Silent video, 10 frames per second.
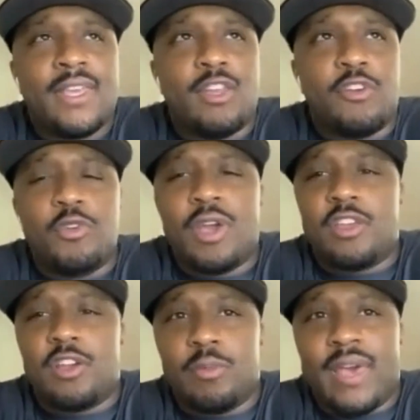If you
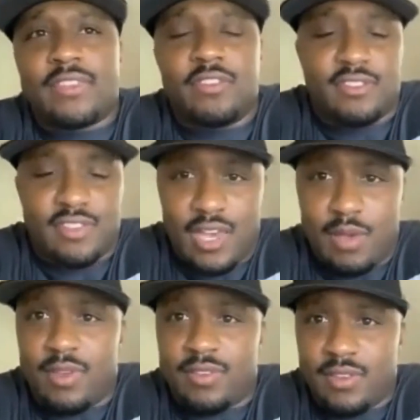had to go back to your
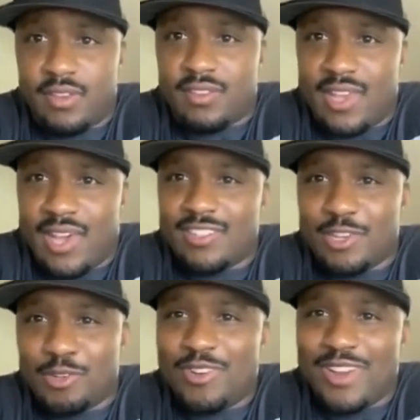time as a college
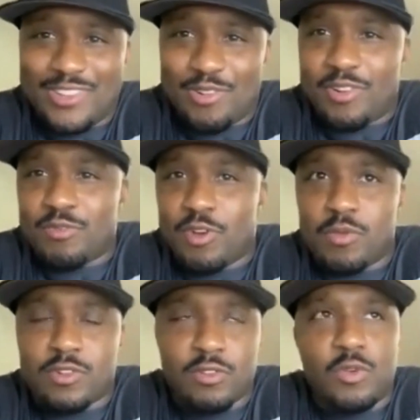coach, you're out there on the road
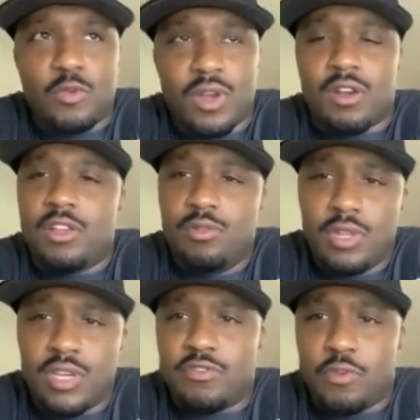recruiting, what are you
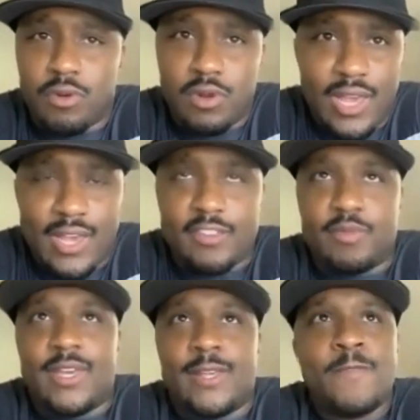looking for in guys,
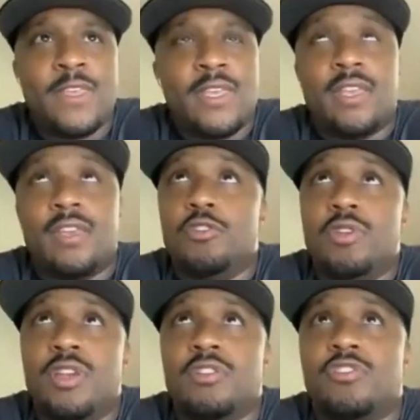man?
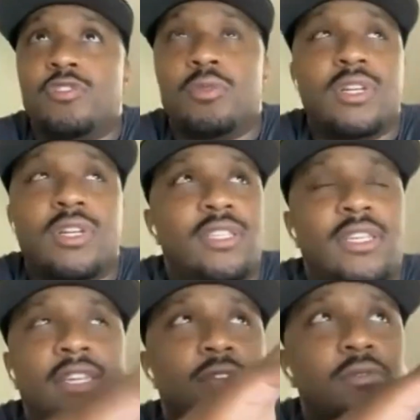You hear the stories,
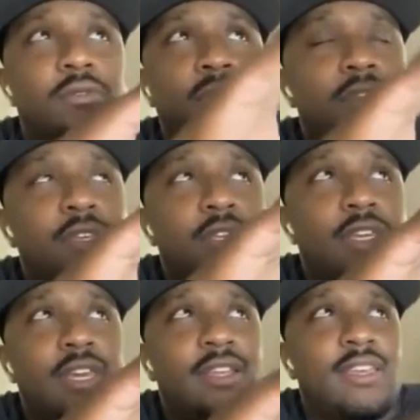you
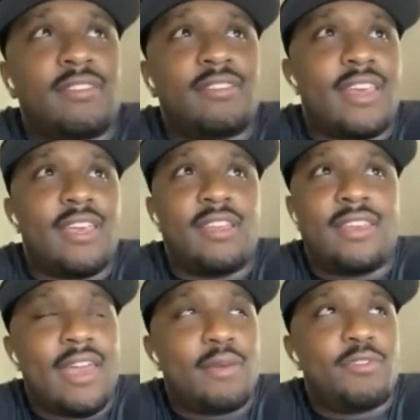get kids saying
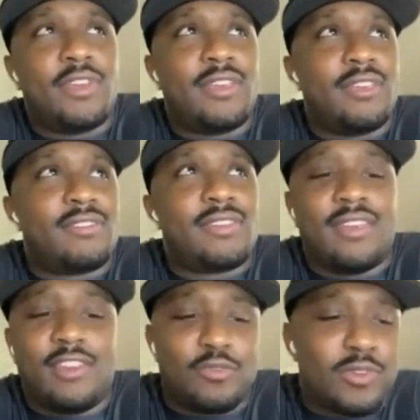camps, you get kids
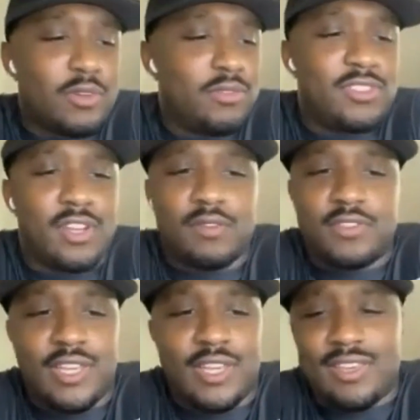saying this recruiting
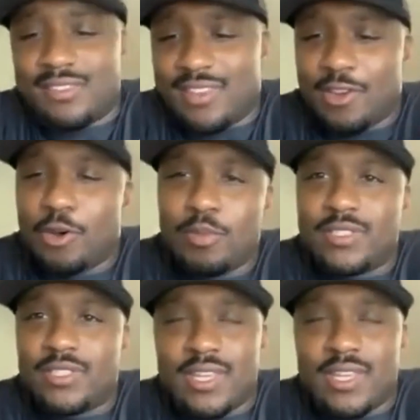service, you get kids saying a whole
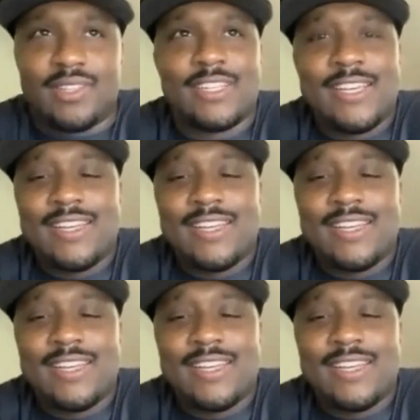bunch of things.